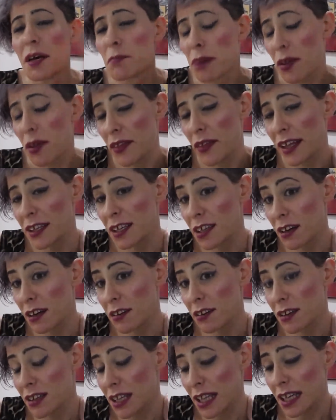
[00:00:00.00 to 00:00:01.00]
But then you
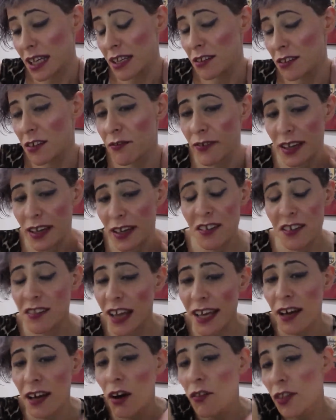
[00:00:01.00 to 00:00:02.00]
don't need to
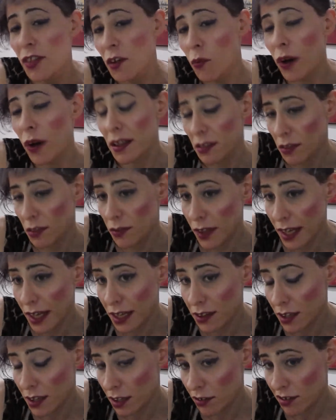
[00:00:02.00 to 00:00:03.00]
fixate on the one
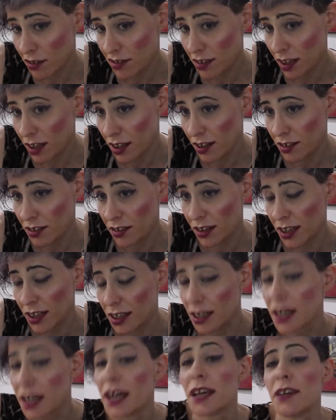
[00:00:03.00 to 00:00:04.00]
thing that you're
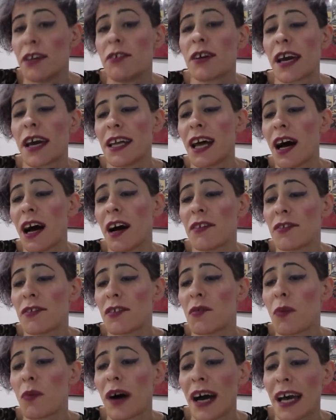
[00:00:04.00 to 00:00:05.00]
starting. You get it
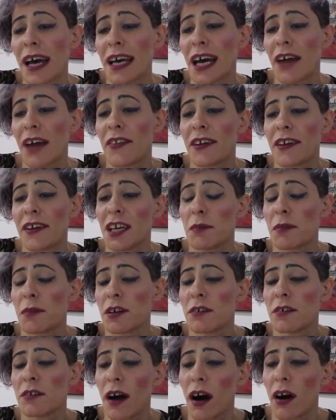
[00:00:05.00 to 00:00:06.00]
underway and then you
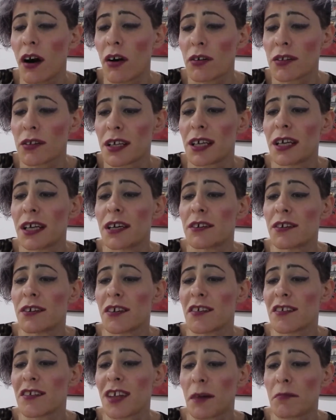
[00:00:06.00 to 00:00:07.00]
move on to
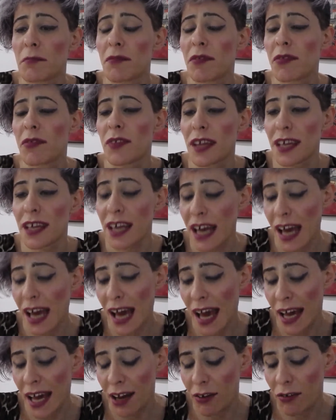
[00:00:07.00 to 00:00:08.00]
something
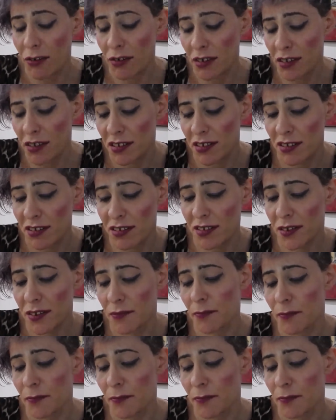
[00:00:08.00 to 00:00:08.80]
else.